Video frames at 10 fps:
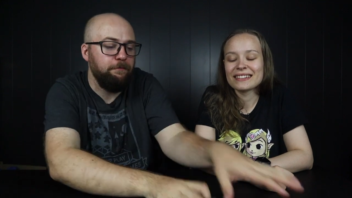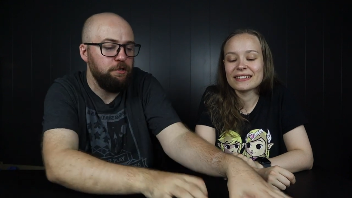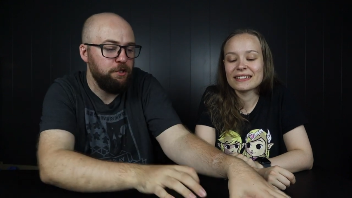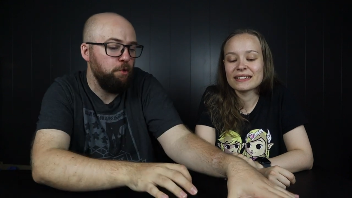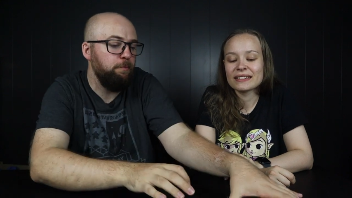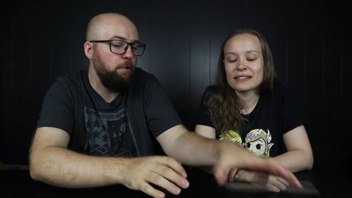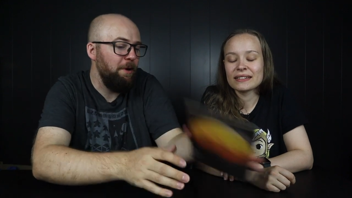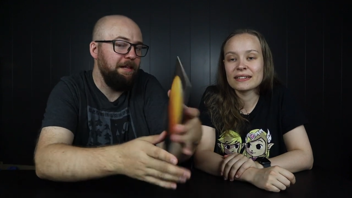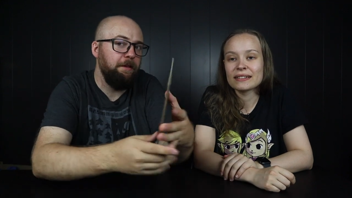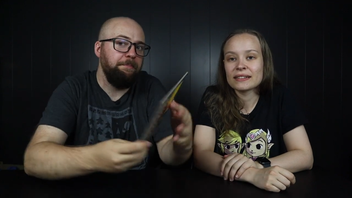Speaker 1: first. You you
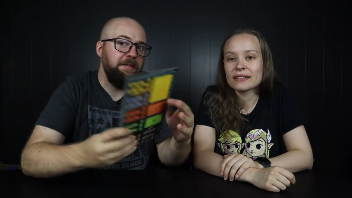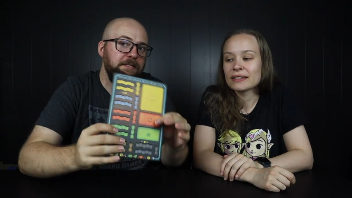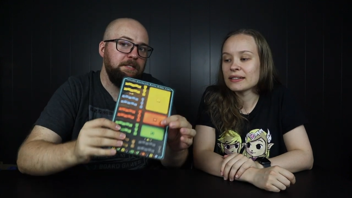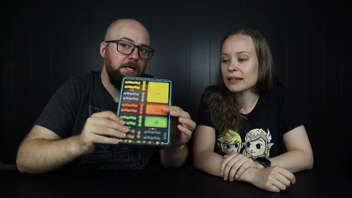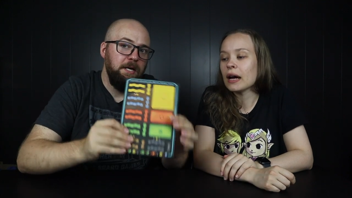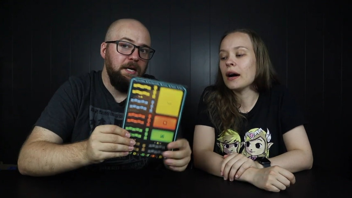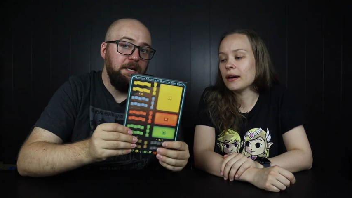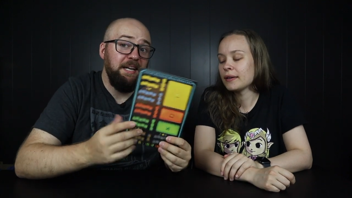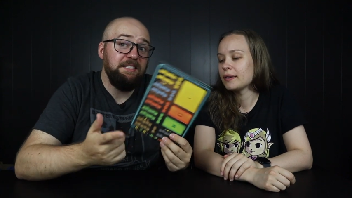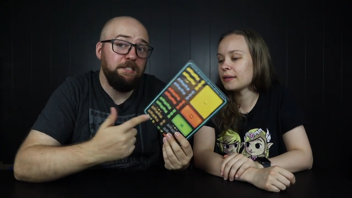held up this. Yeah.
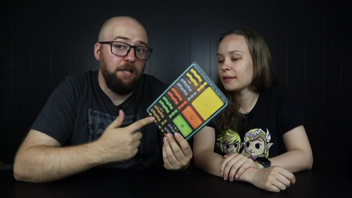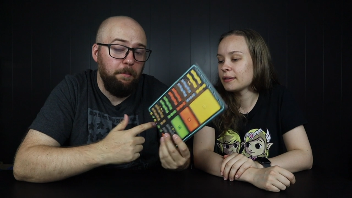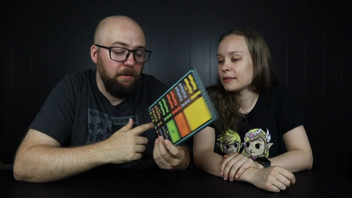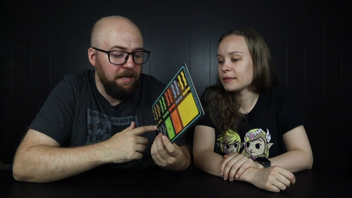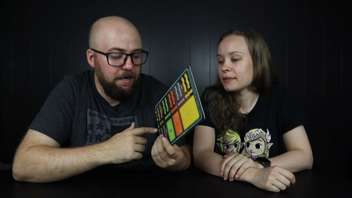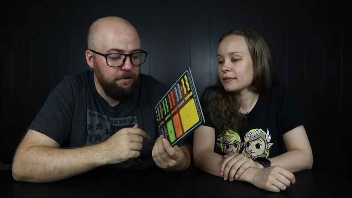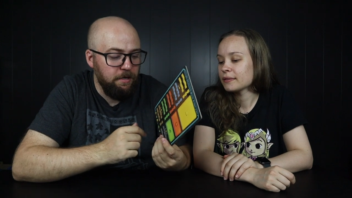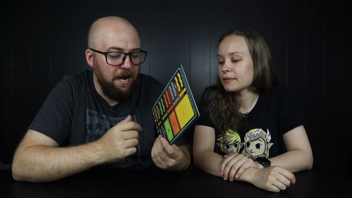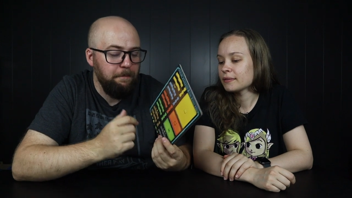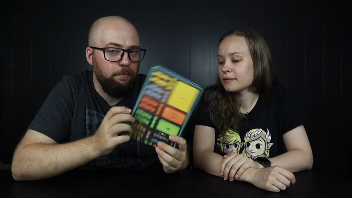This is double layered.
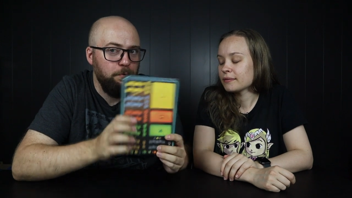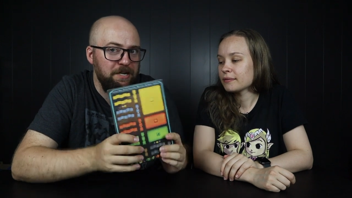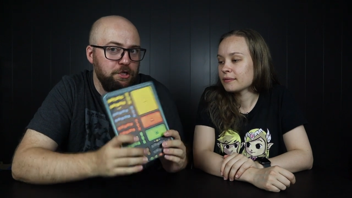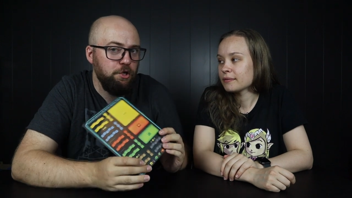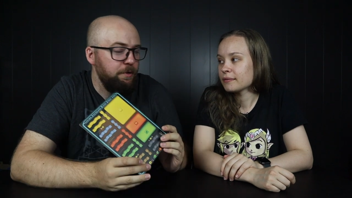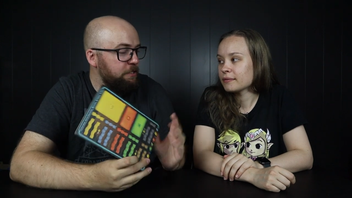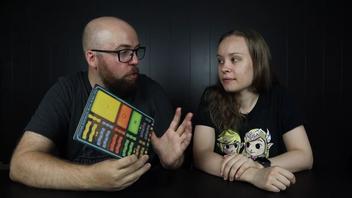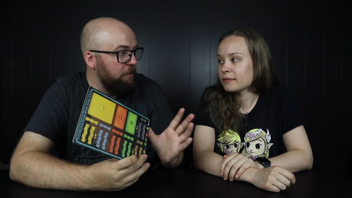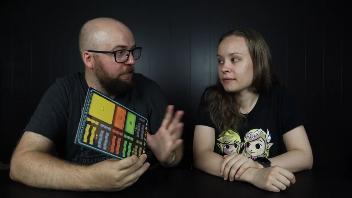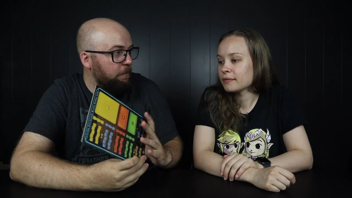I'm pretty sure it's
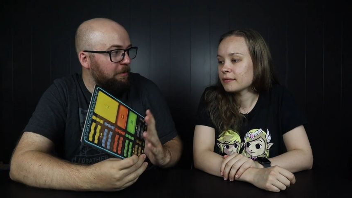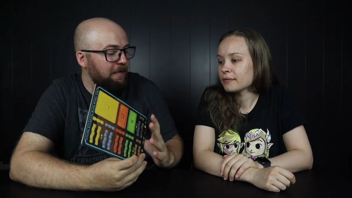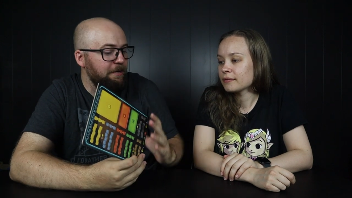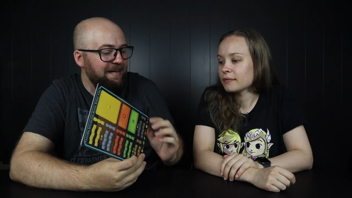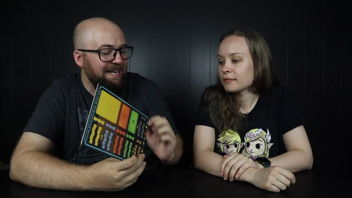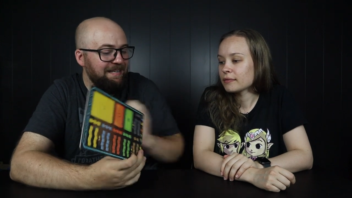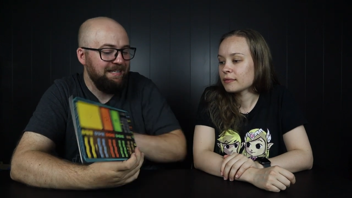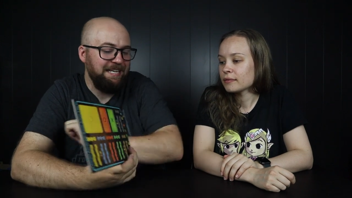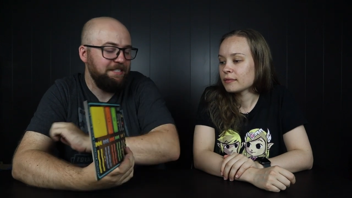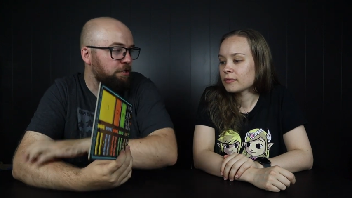only double layered in the
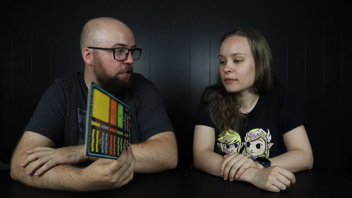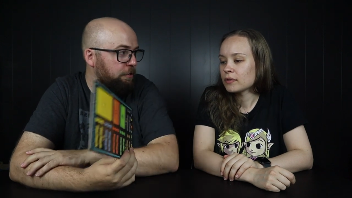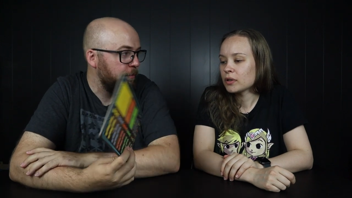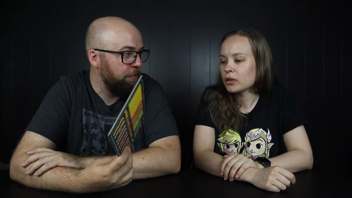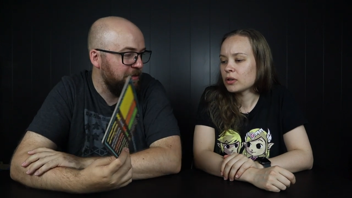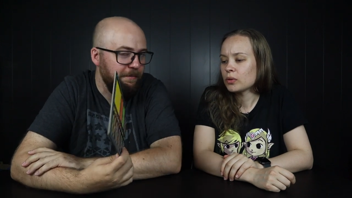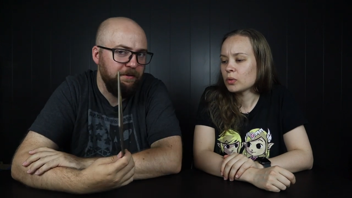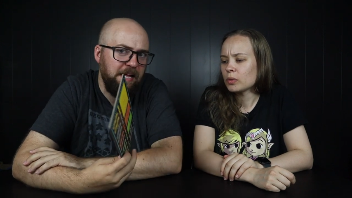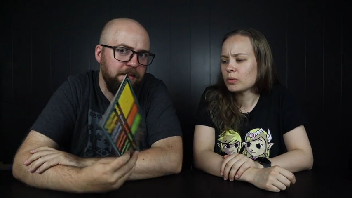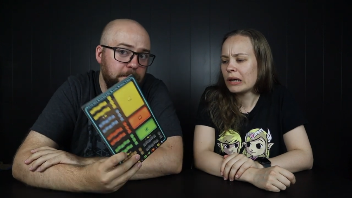Kickstarter. What do you think
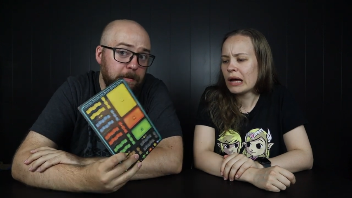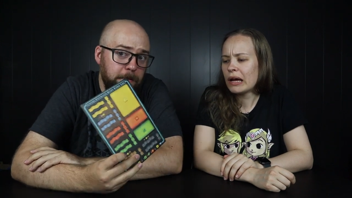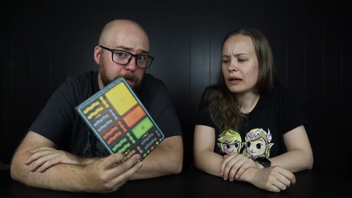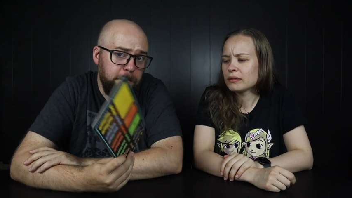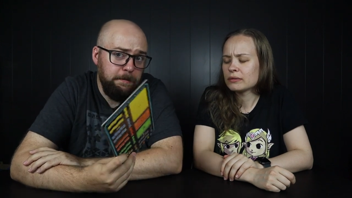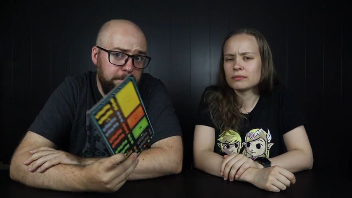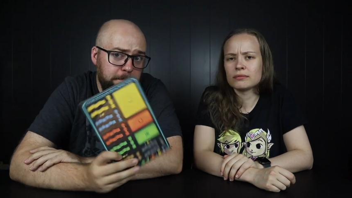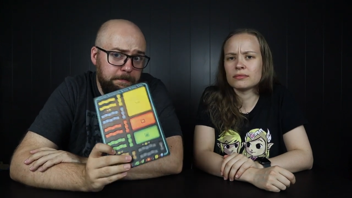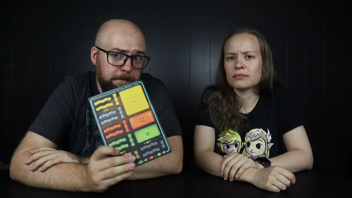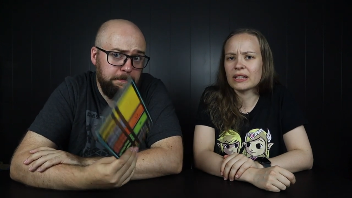about that?
Speaker 2: Ah,
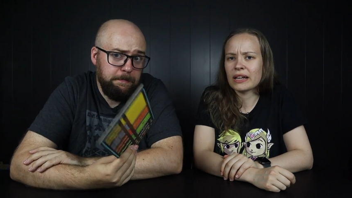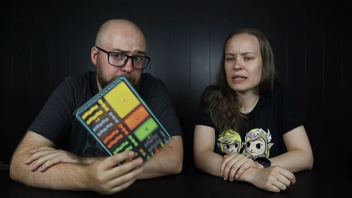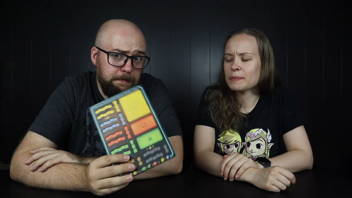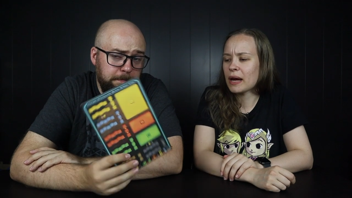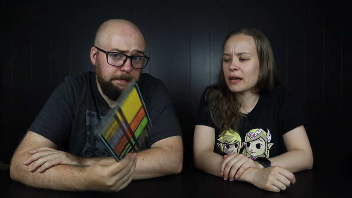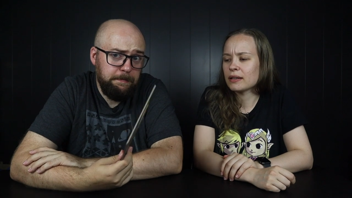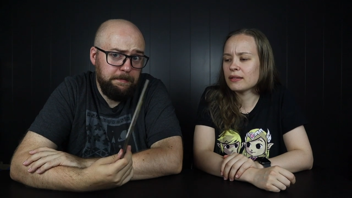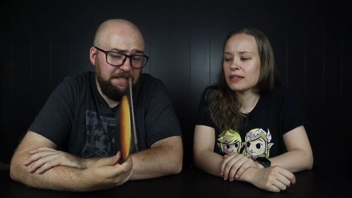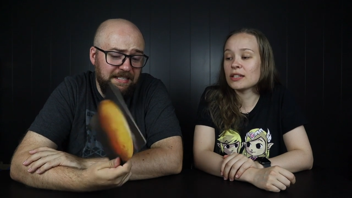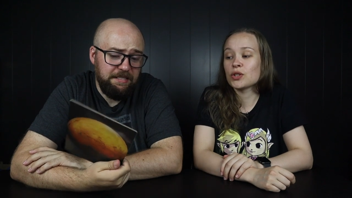hmm, that is bad.
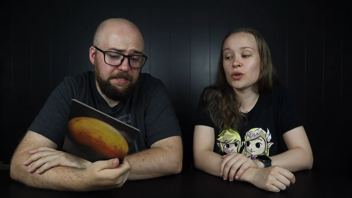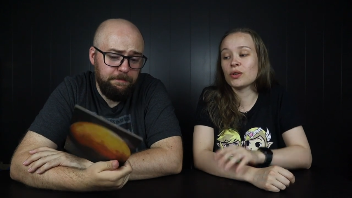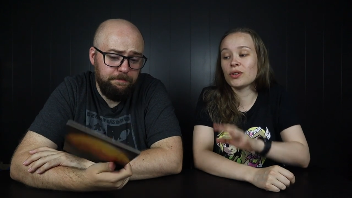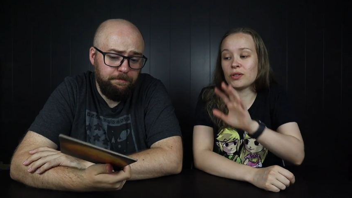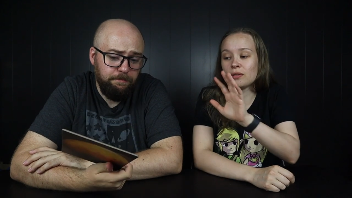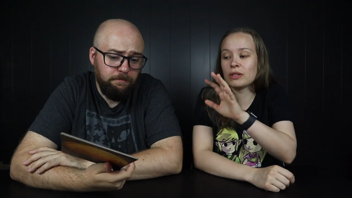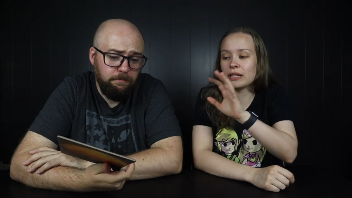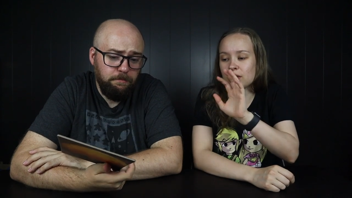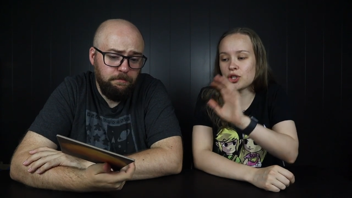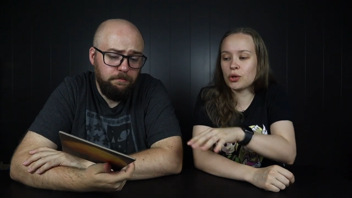They yes. should
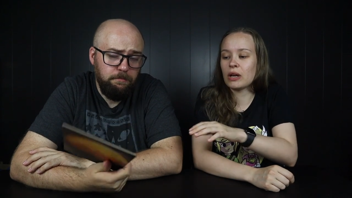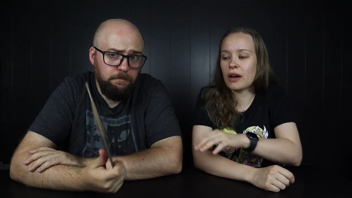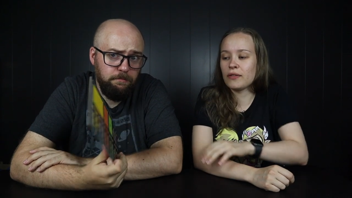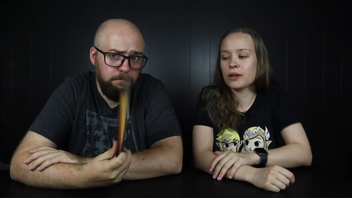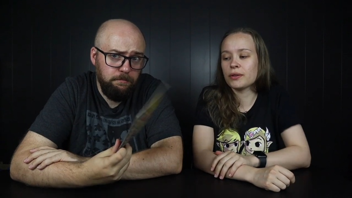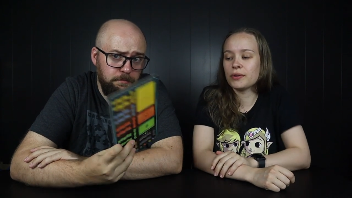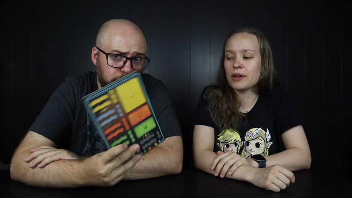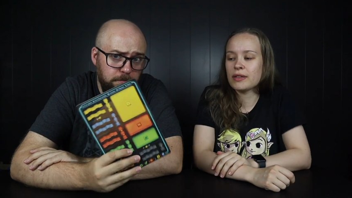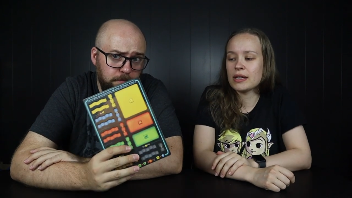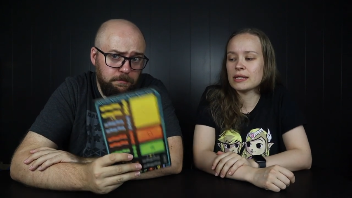they should have
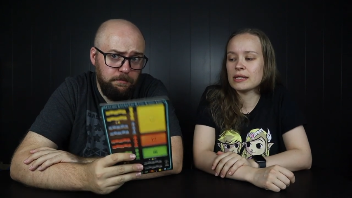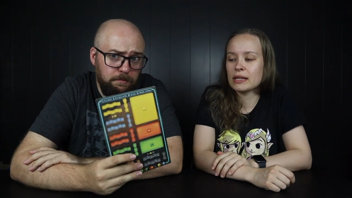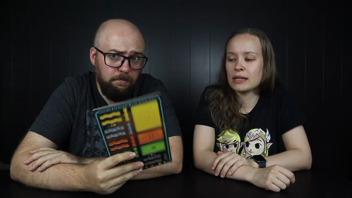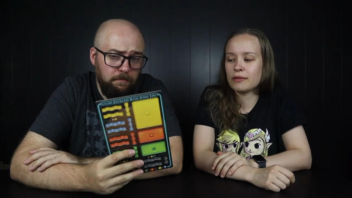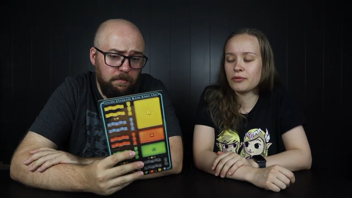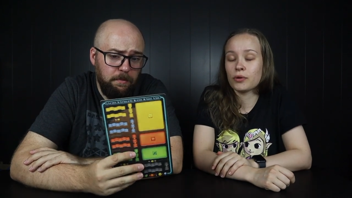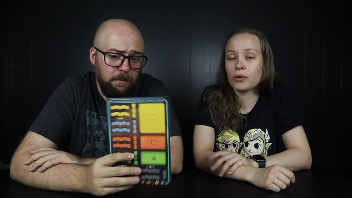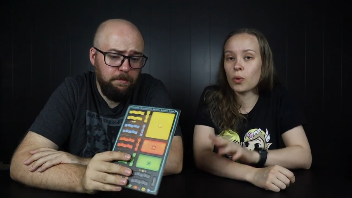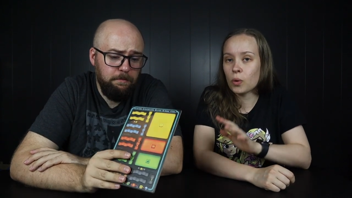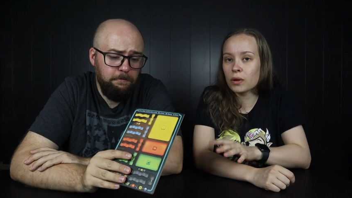included this uh, for
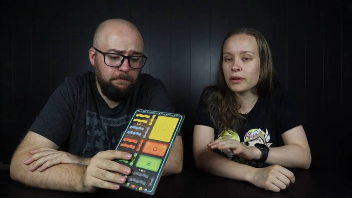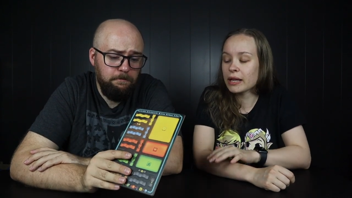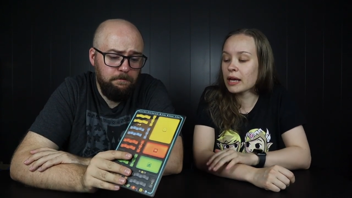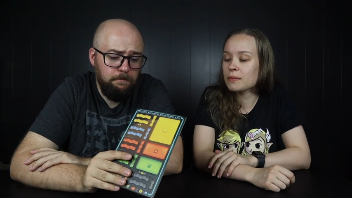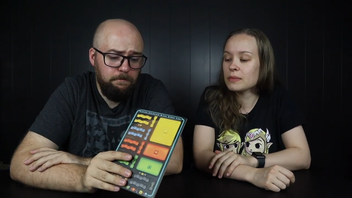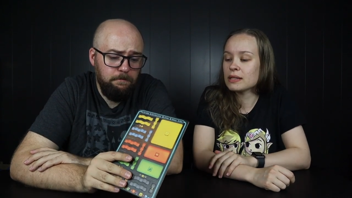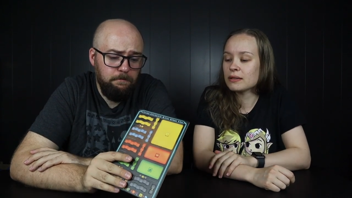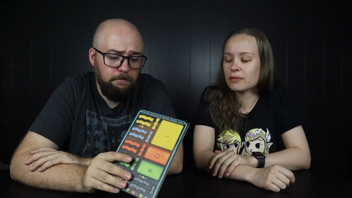all the games